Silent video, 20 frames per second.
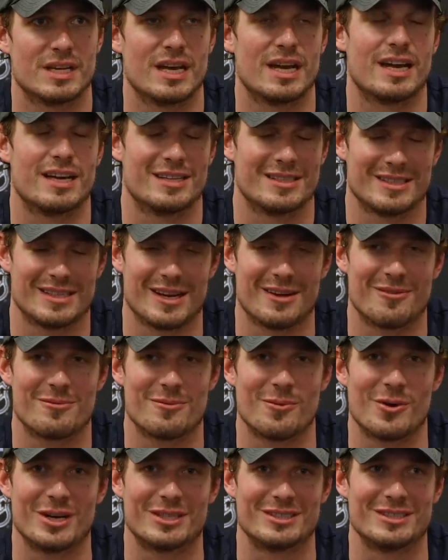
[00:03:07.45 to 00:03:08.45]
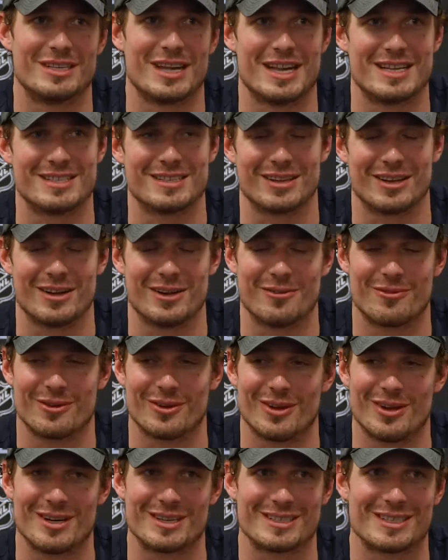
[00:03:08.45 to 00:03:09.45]
yeah, I've been watching Dancing Larry for
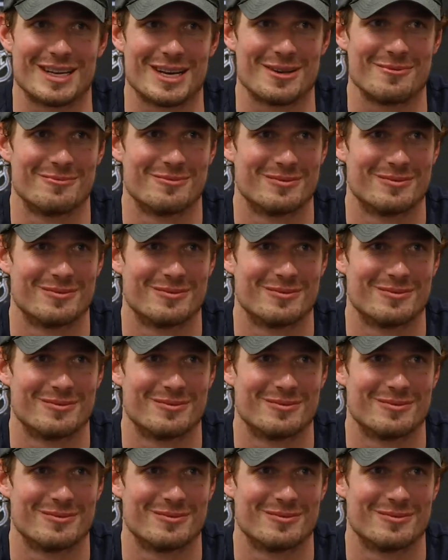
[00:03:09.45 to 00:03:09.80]
a long time.